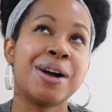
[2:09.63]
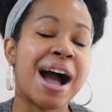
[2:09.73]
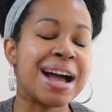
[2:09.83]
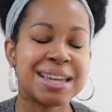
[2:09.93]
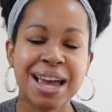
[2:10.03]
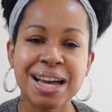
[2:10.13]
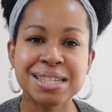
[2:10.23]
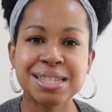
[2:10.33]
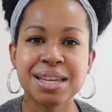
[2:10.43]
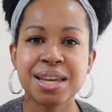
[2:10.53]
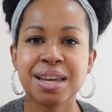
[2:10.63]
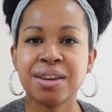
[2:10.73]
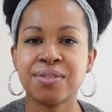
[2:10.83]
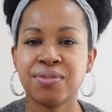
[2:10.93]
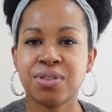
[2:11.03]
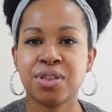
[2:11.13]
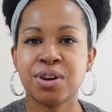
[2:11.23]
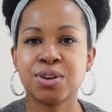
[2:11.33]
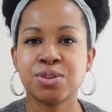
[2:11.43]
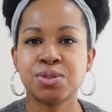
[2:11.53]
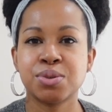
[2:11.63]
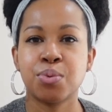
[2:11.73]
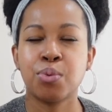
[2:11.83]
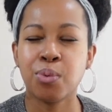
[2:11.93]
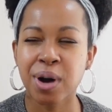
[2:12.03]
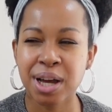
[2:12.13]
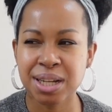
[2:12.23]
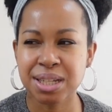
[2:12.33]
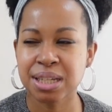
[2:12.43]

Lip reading: I guess if there's one